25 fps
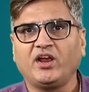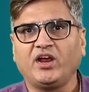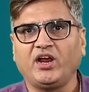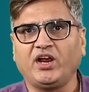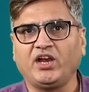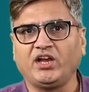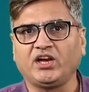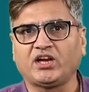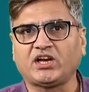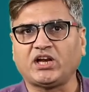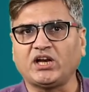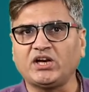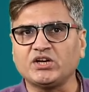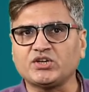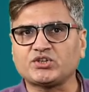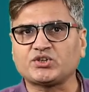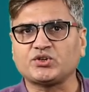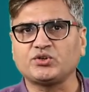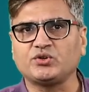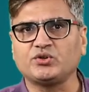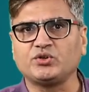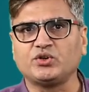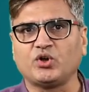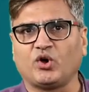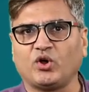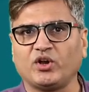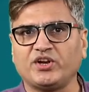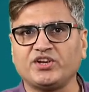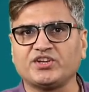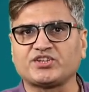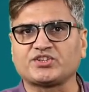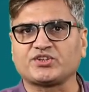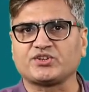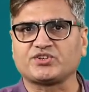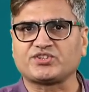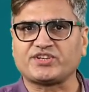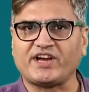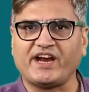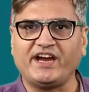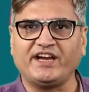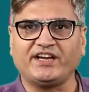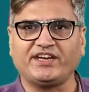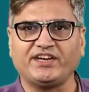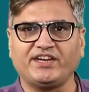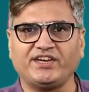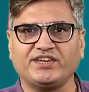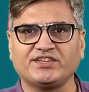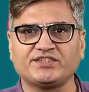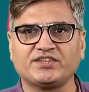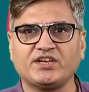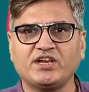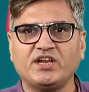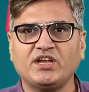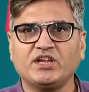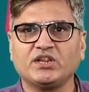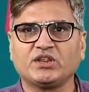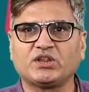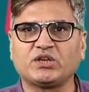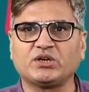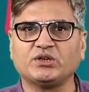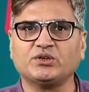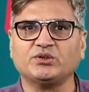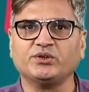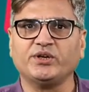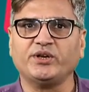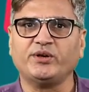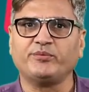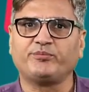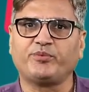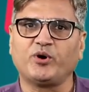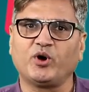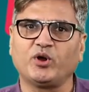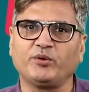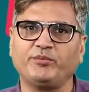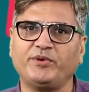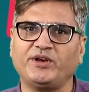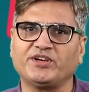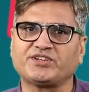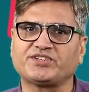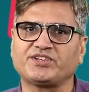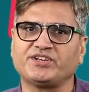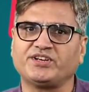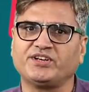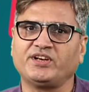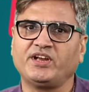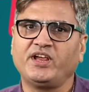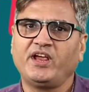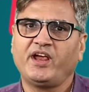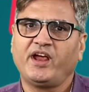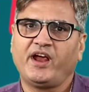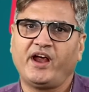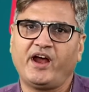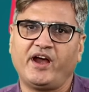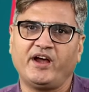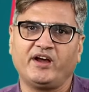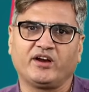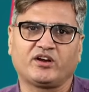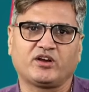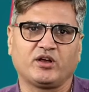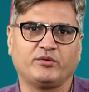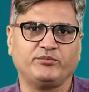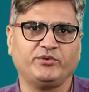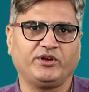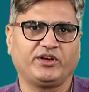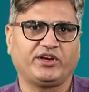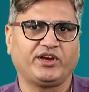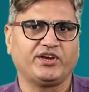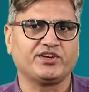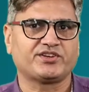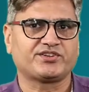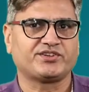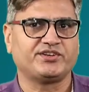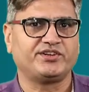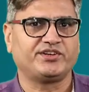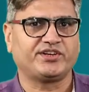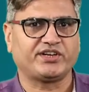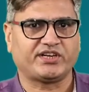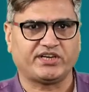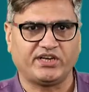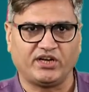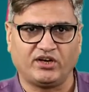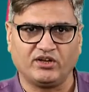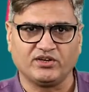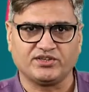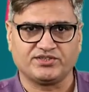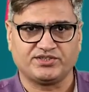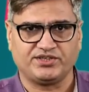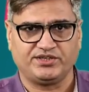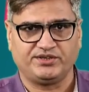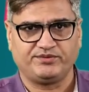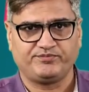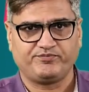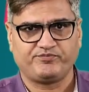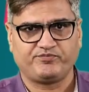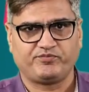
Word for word: inclusive knowledge societies through information and communication technology.